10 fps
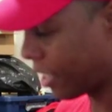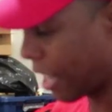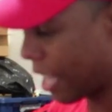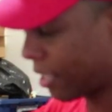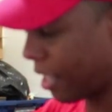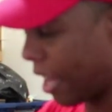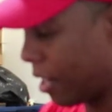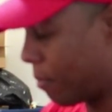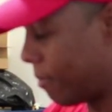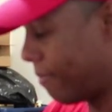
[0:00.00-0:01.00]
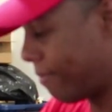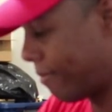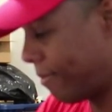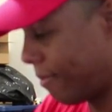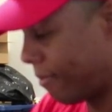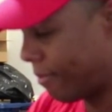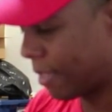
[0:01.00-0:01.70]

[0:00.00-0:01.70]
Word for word: the last item I